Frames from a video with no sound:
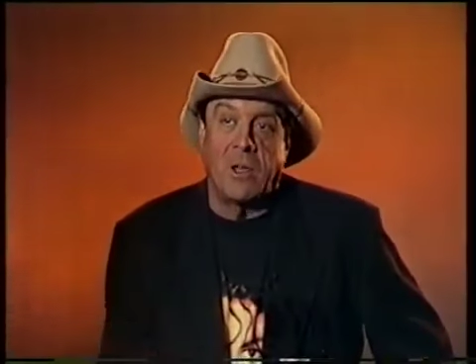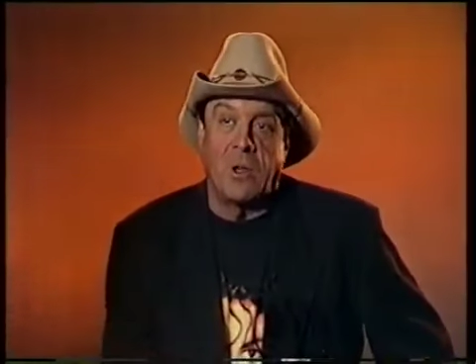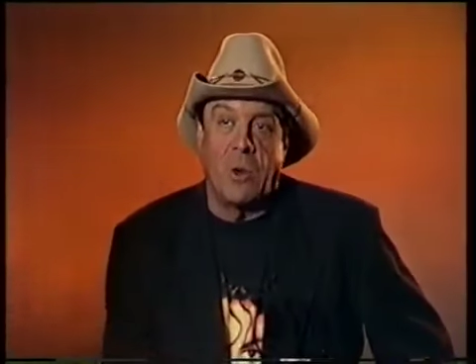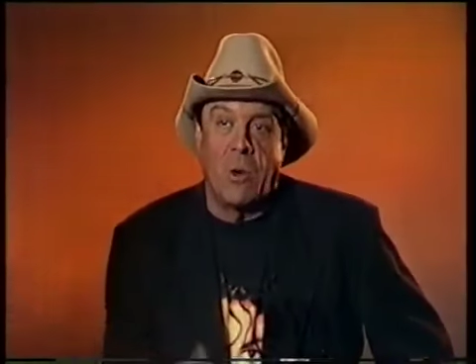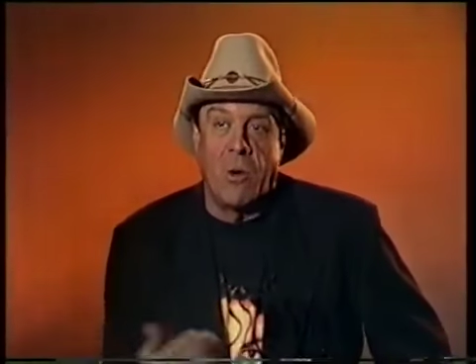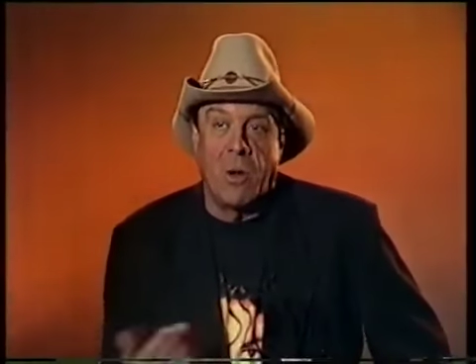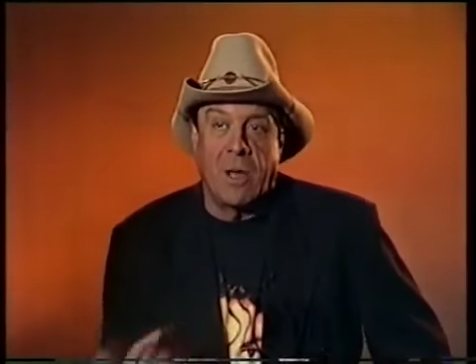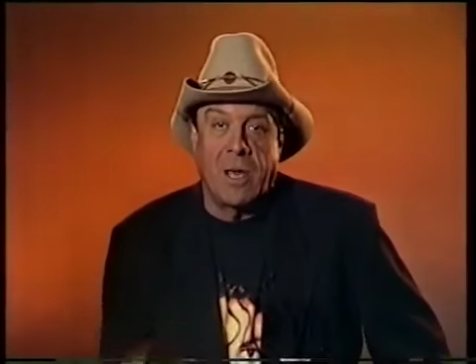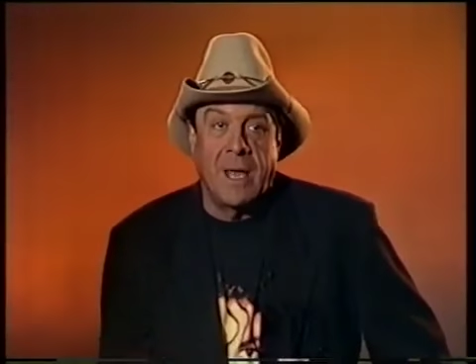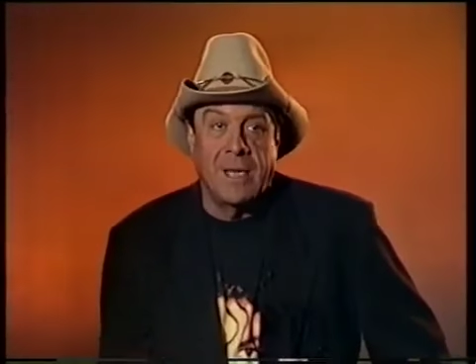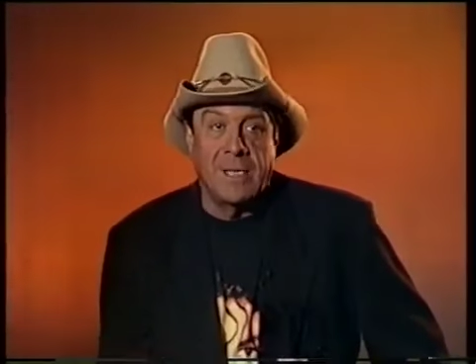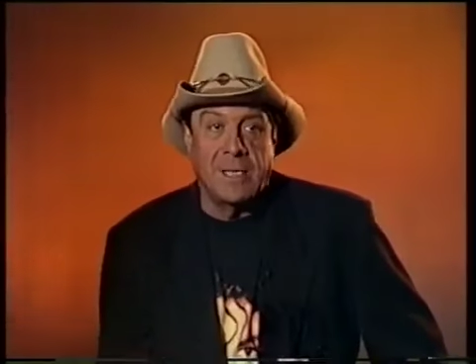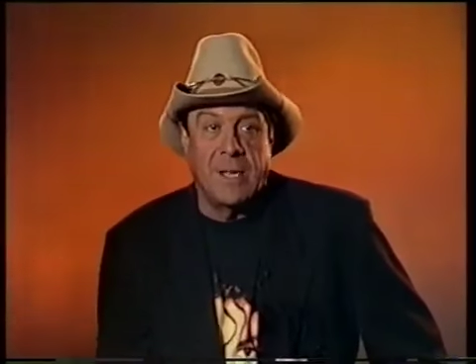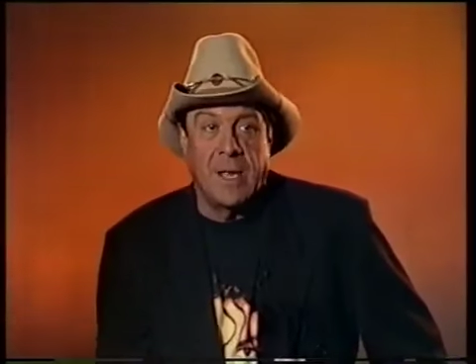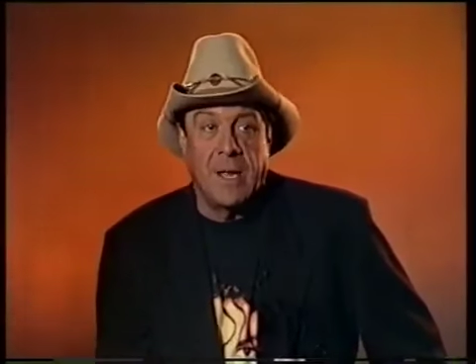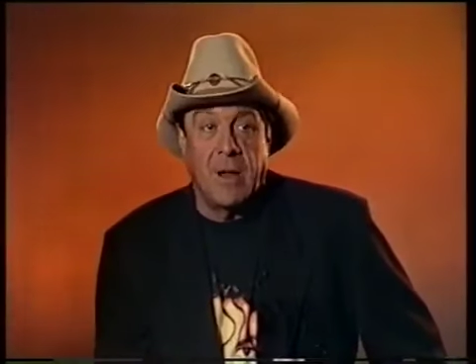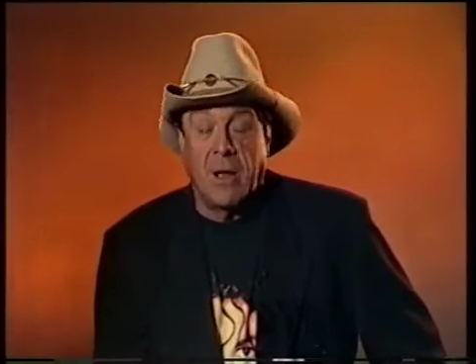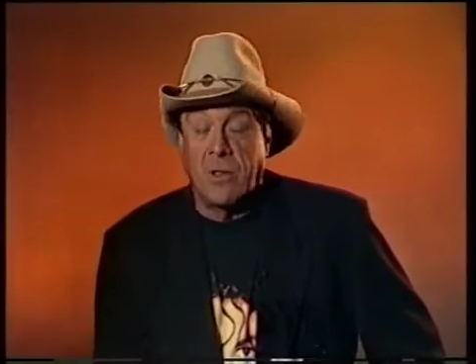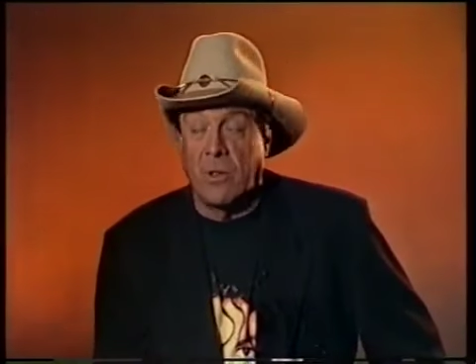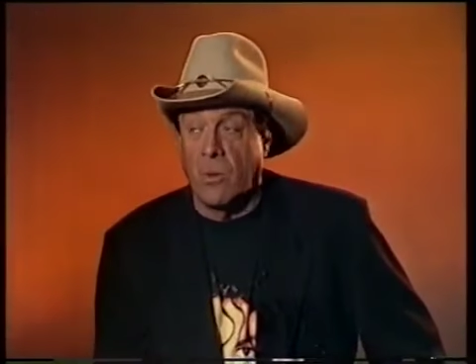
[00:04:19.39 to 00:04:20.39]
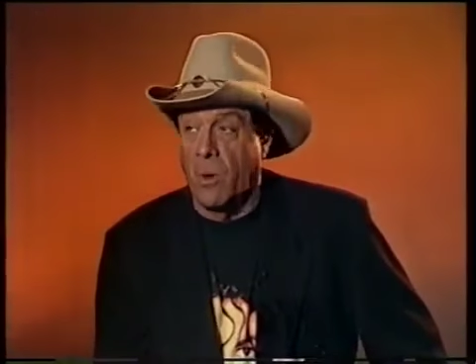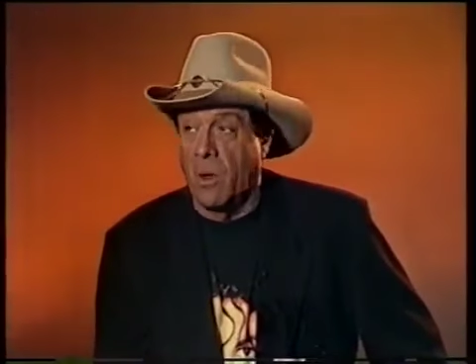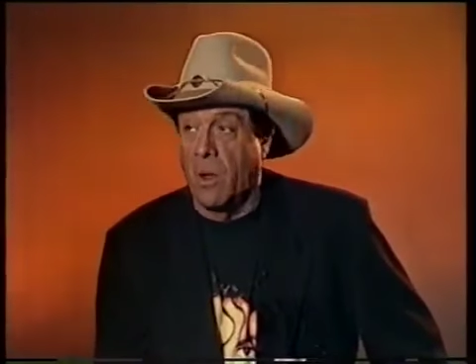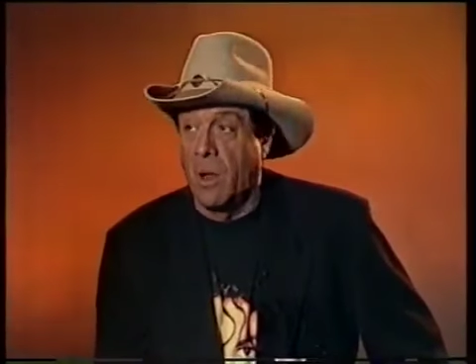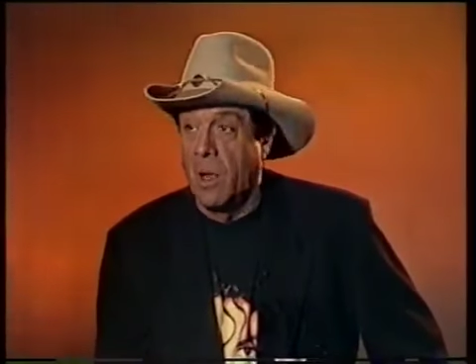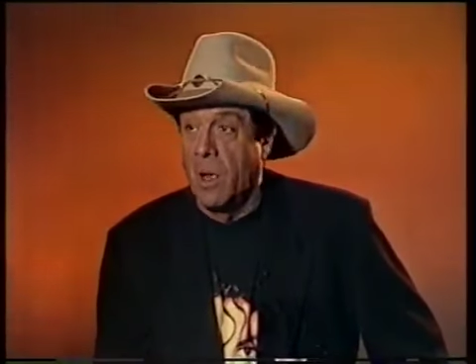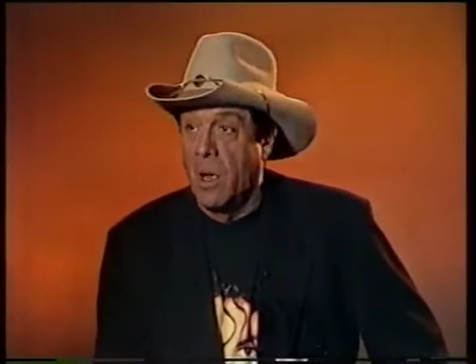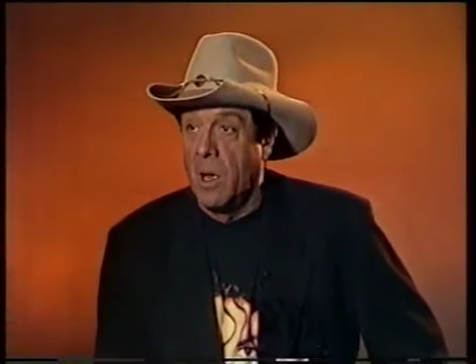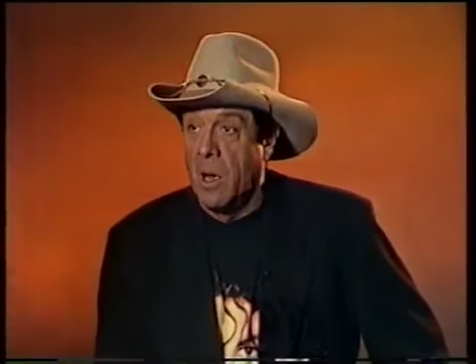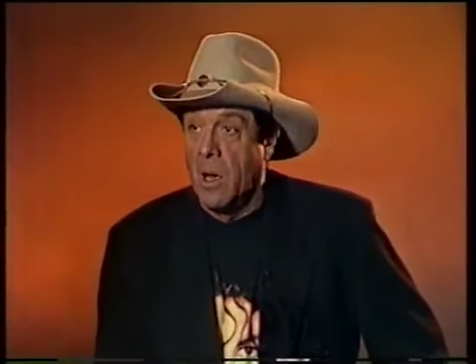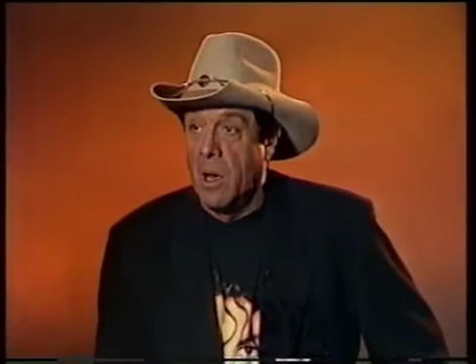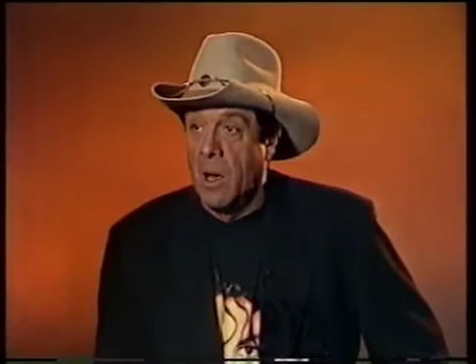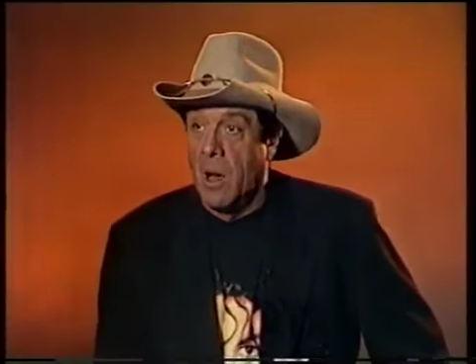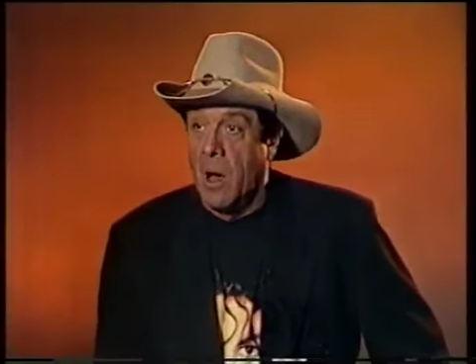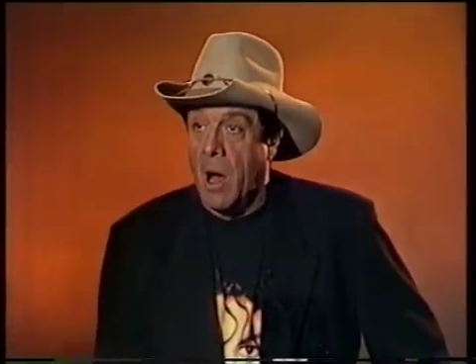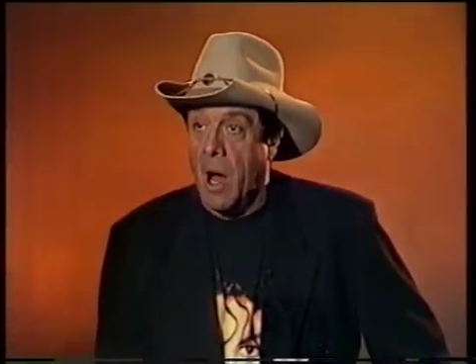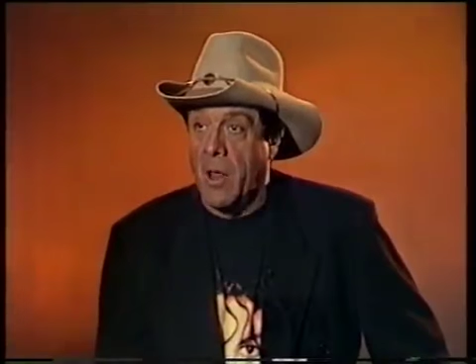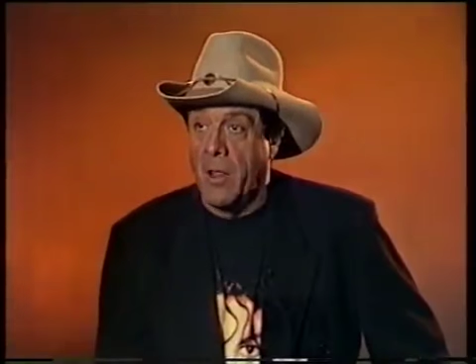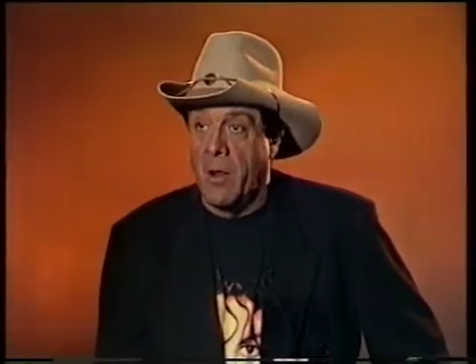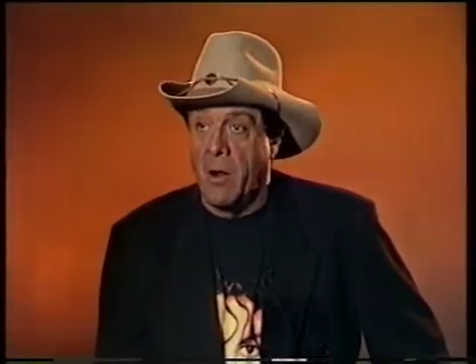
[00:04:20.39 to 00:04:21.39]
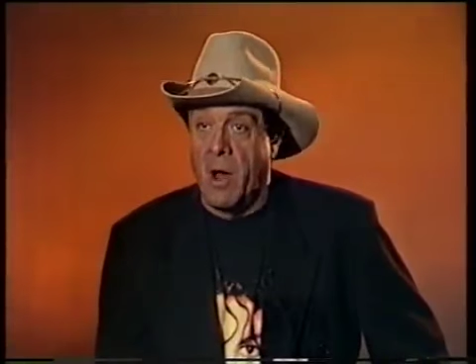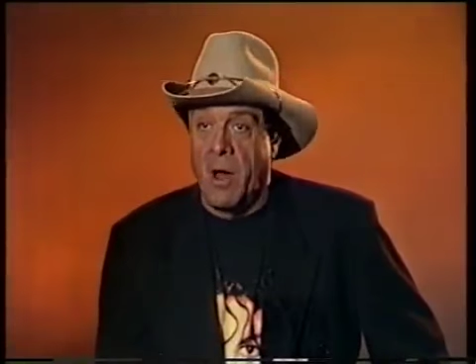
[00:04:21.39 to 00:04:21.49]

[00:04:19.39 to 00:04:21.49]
And you were a guest there. I thought, well, Either